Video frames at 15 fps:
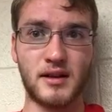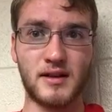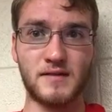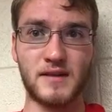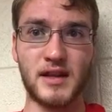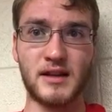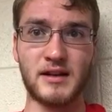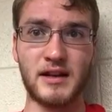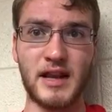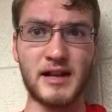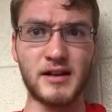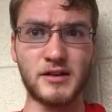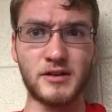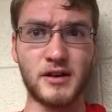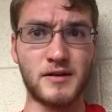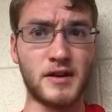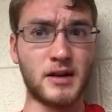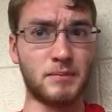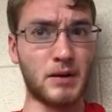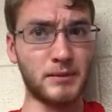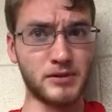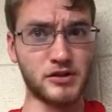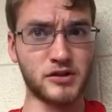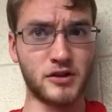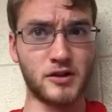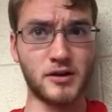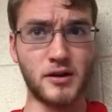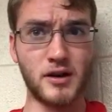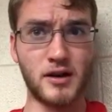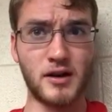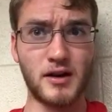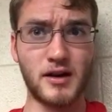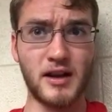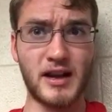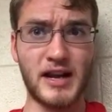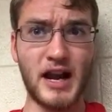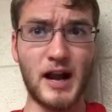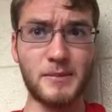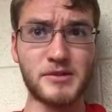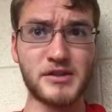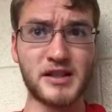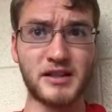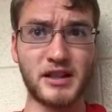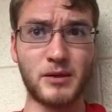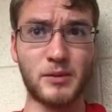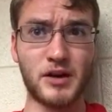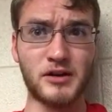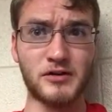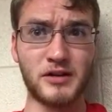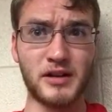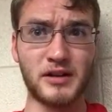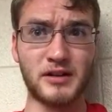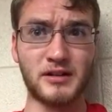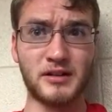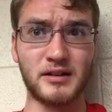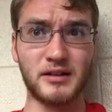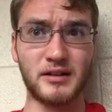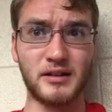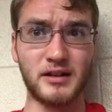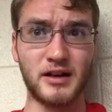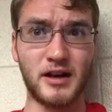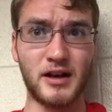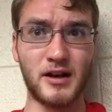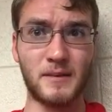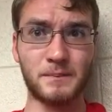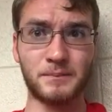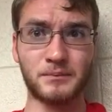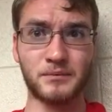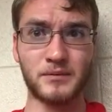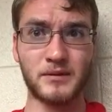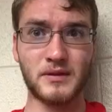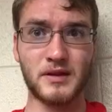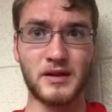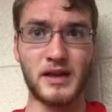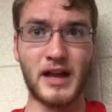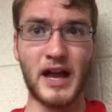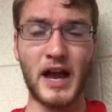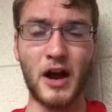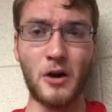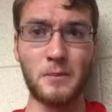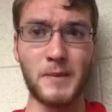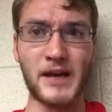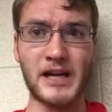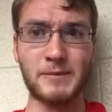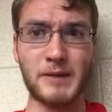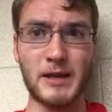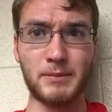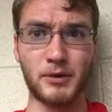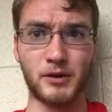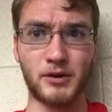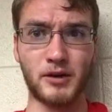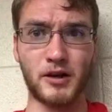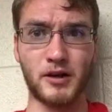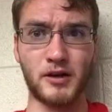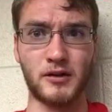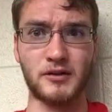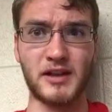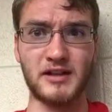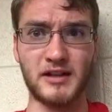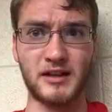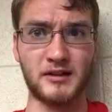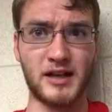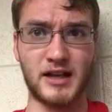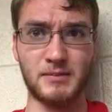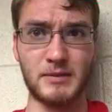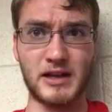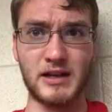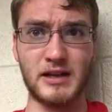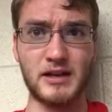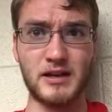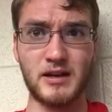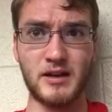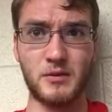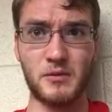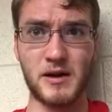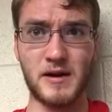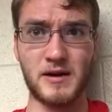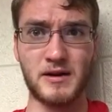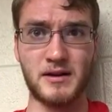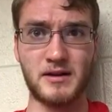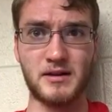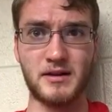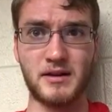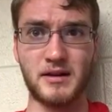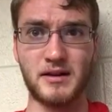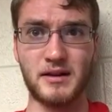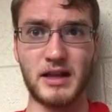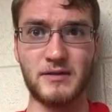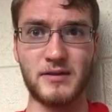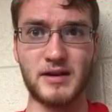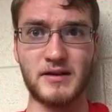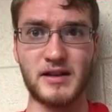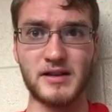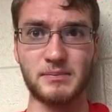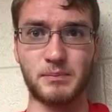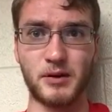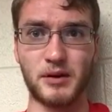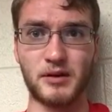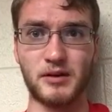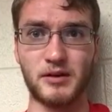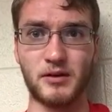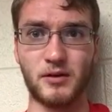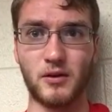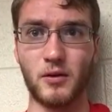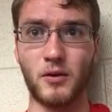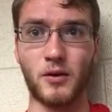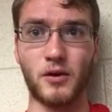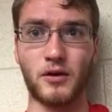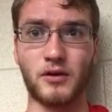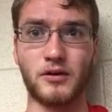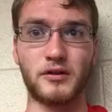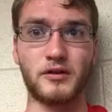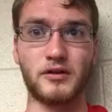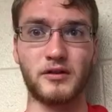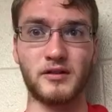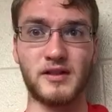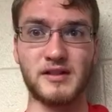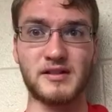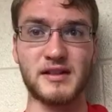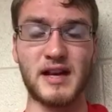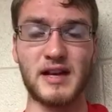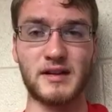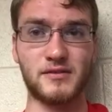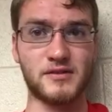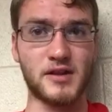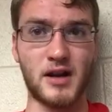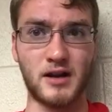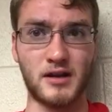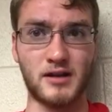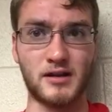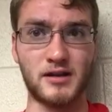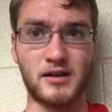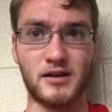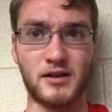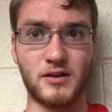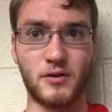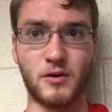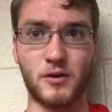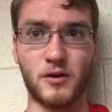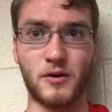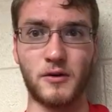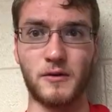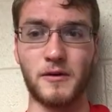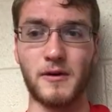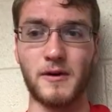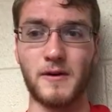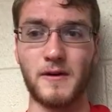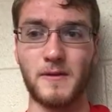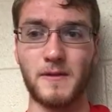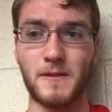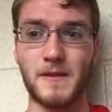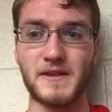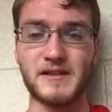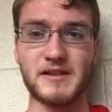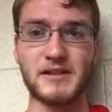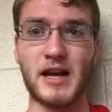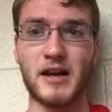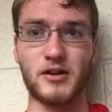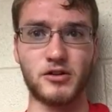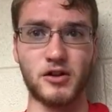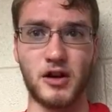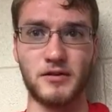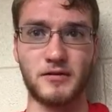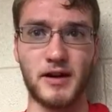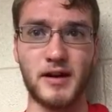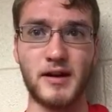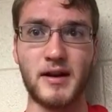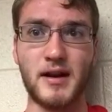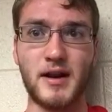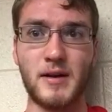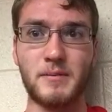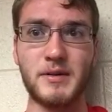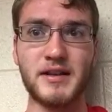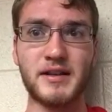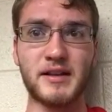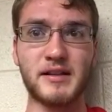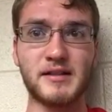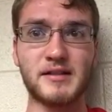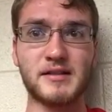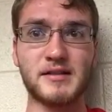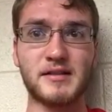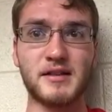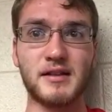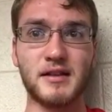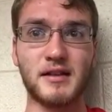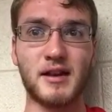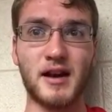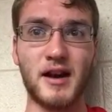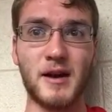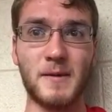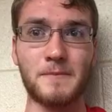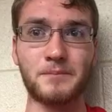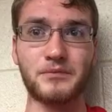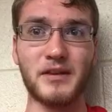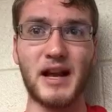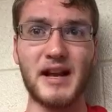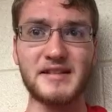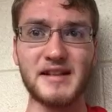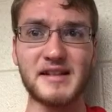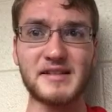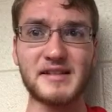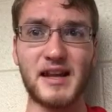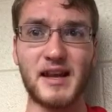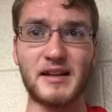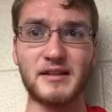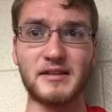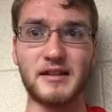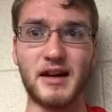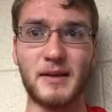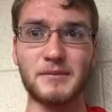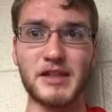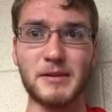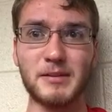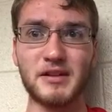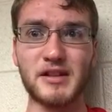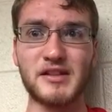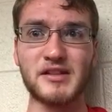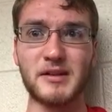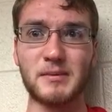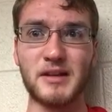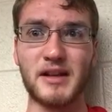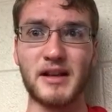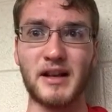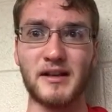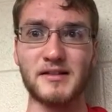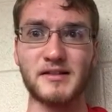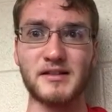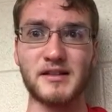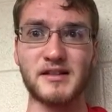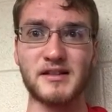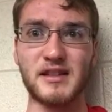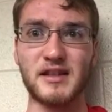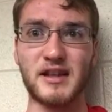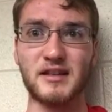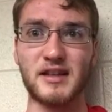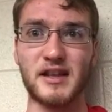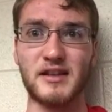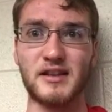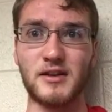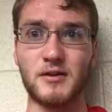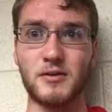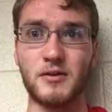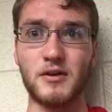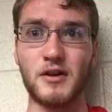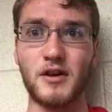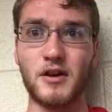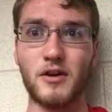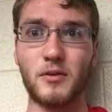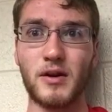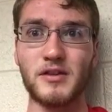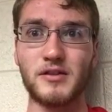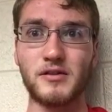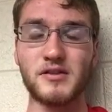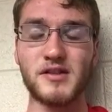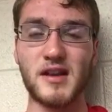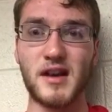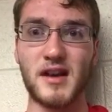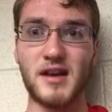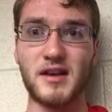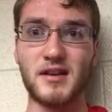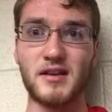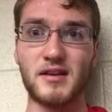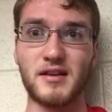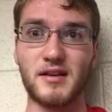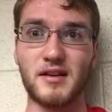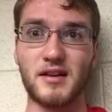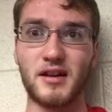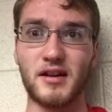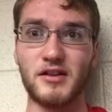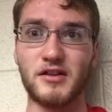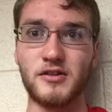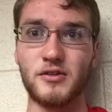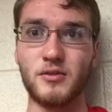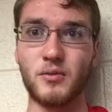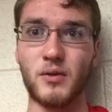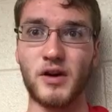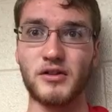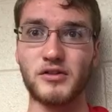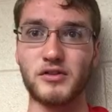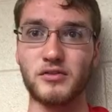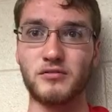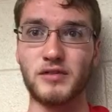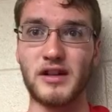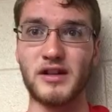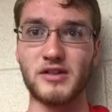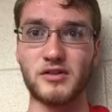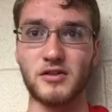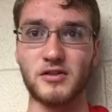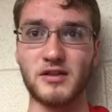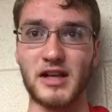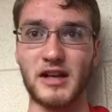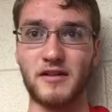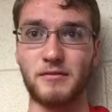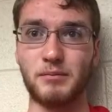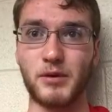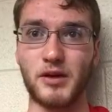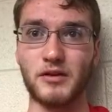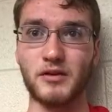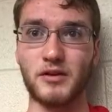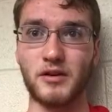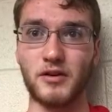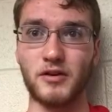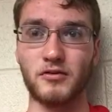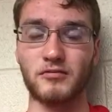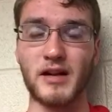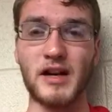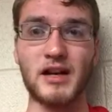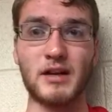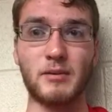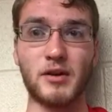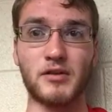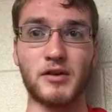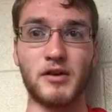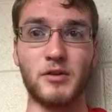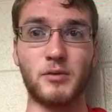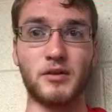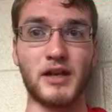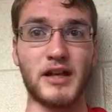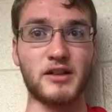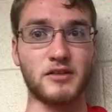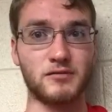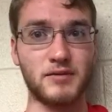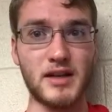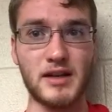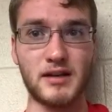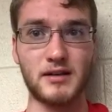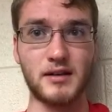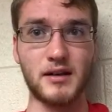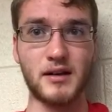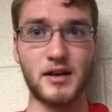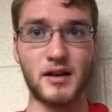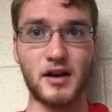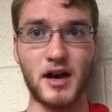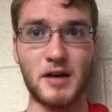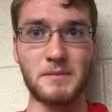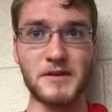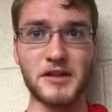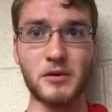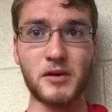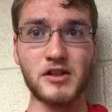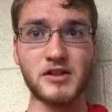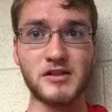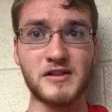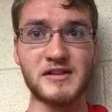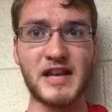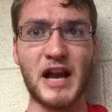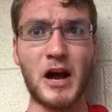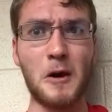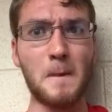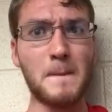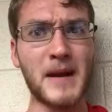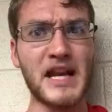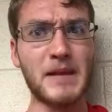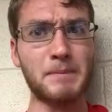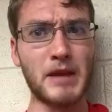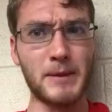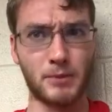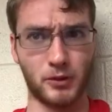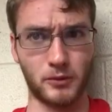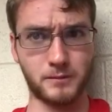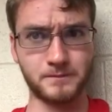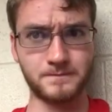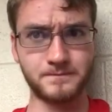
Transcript: and then an editor, and then a publisher, and now I'm suddenly wondering, how many people are thinking like me when they read this book, or this kind of saga, or this entire genre. Because, as I said, typically somebody else is thinking like you when you say you want to read a certain kind of book, or you're writing a book that you would like to read. But the question is, how many people?